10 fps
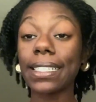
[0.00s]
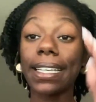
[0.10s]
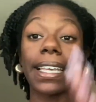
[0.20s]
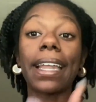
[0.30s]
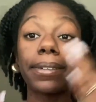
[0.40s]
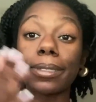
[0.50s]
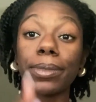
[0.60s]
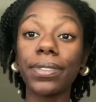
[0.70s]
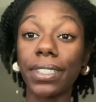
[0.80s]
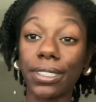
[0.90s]
Again, I was
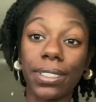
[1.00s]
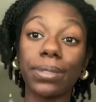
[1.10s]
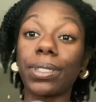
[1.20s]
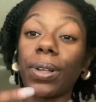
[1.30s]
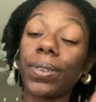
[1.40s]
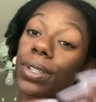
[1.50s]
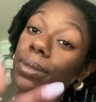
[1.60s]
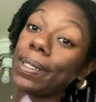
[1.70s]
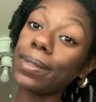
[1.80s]
moving, so there was a whole nother piece